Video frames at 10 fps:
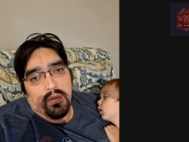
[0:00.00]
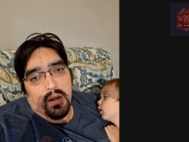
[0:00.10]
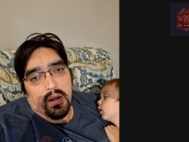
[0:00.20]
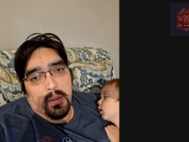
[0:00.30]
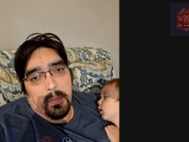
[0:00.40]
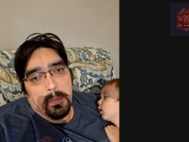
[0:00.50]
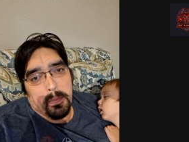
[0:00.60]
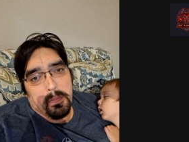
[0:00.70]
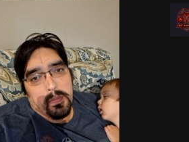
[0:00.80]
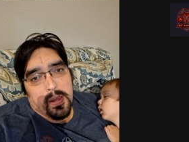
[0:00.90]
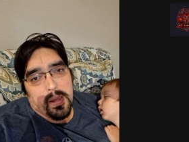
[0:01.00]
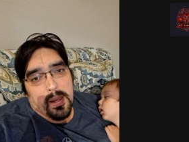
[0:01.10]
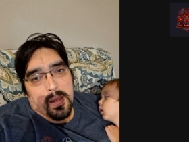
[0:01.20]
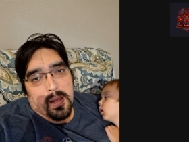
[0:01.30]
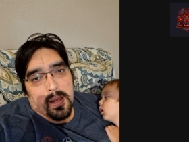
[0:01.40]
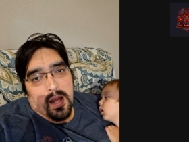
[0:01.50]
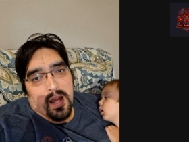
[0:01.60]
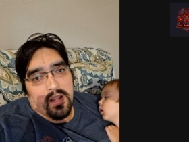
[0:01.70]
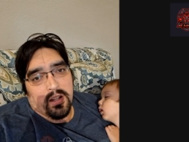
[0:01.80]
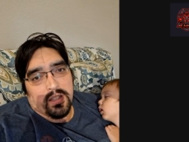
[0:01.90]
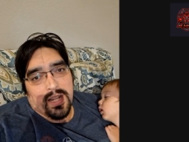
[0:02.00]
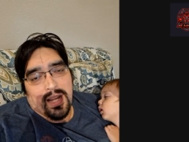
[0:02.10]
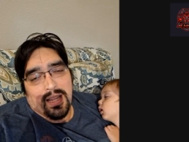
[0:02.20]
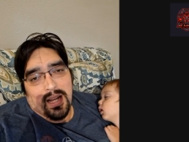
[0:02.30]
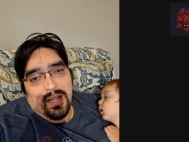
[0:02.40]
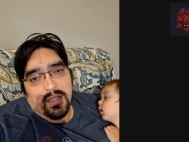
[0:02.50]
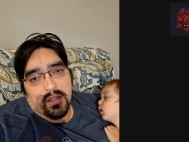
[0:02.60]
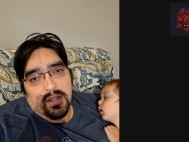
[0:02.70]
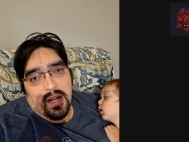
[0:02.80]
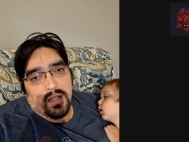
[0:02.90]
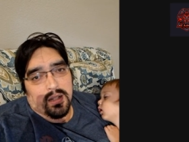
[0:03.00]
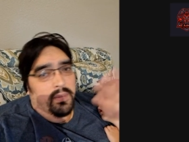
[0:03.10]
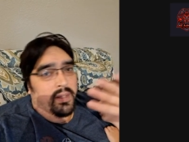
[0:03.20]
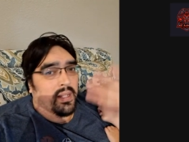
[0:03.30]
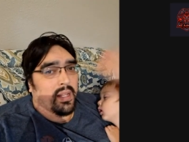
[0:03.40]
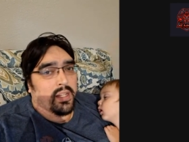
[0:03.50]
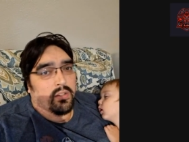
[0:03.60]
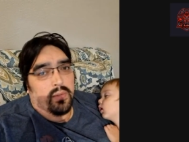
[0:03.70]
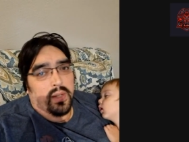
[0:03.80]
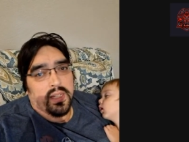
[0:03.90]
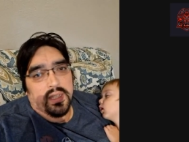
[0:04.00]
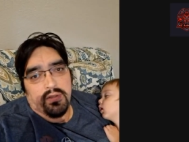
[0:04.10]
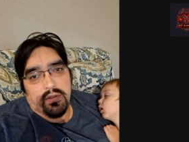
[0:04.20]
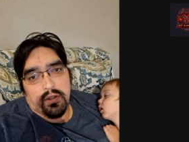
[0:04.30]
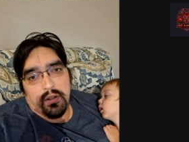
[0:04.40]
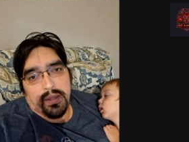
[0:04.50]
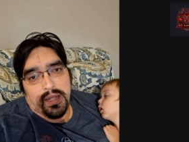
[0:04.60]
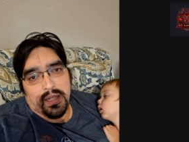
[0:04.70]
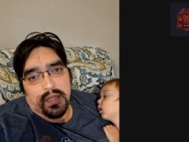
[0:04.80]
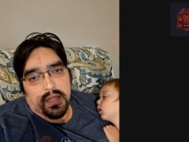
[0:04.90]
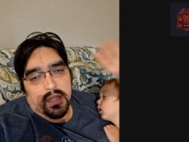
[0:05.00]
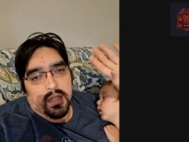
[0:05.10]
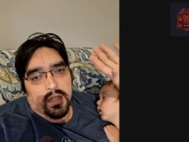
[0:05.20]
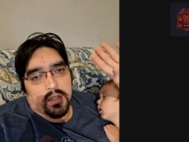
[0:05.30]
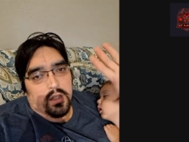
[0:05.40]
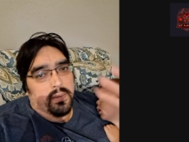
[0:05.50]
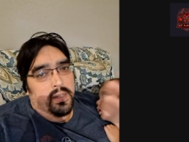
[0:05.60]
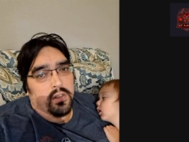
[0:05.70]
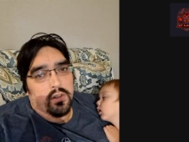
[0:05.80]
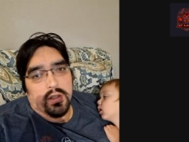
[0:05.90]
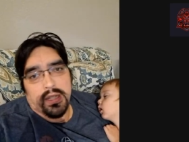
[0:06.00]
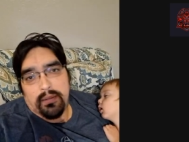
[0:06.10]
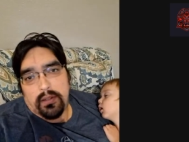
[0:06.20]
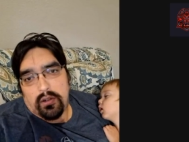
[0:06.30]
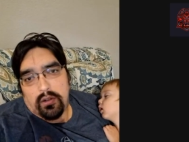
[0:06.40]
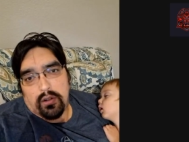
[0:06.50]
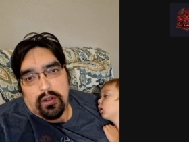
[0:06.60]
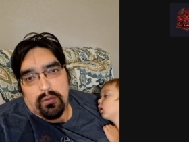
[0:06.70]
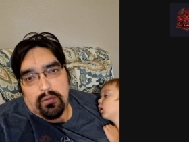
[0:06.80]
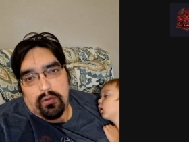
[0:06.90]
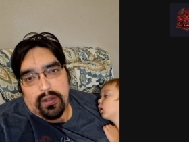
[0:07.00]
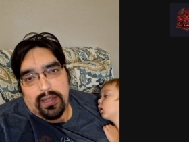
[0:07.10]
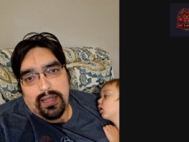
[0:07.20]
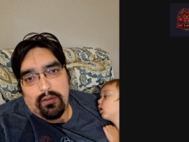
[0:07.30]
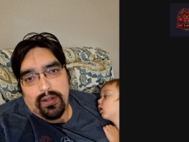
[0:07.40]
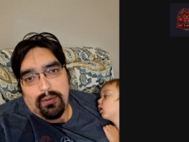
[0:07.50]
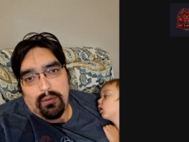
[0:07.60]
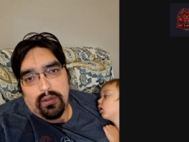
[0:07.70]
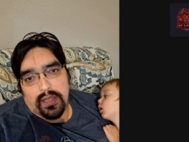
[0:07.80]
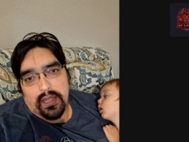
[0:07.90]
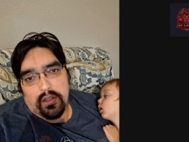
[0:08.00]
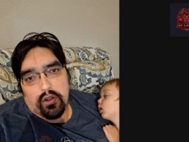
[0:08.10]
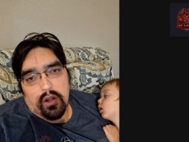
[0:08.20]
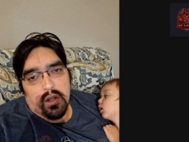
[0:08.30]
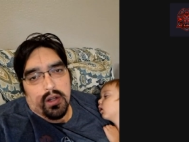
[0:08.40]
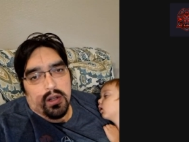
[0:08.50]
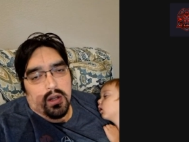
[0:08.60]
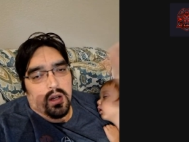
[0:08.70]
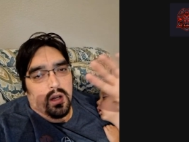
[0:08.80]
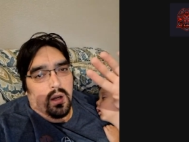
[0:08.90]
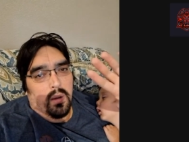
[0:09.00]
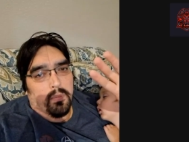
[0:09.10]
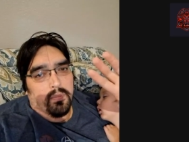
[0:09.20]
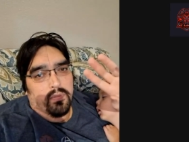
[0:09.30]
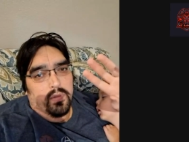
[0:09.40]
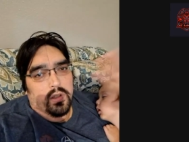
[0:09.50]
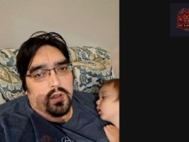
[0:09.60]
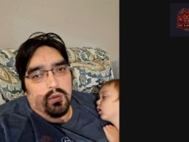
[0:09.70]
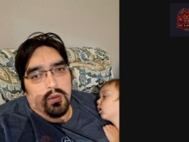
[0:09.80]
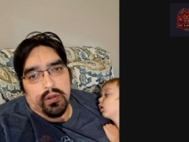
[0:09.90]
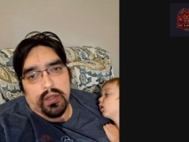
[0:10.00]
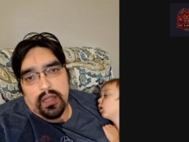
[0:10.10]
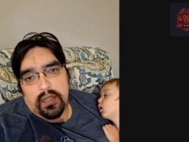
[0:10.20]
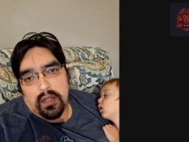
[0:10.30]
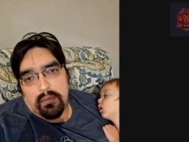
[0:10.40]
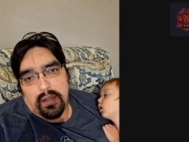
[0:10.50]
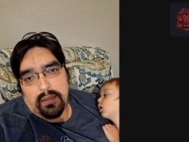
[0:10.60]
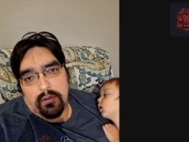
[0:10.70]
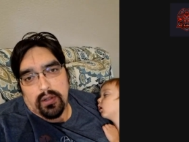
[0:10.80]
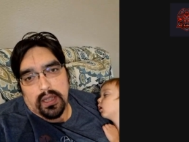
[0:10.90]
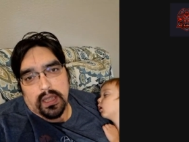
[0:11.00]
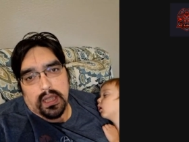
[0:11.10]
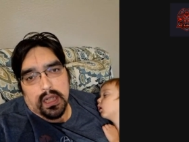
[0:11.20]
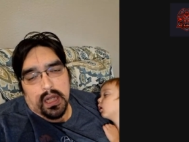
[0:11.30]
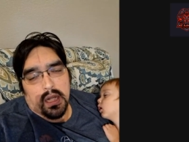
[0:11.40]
And their stat lines are not going to be like crazy for you because Terminator only damage only three wounds each, 2 wounds each on Plague Marines.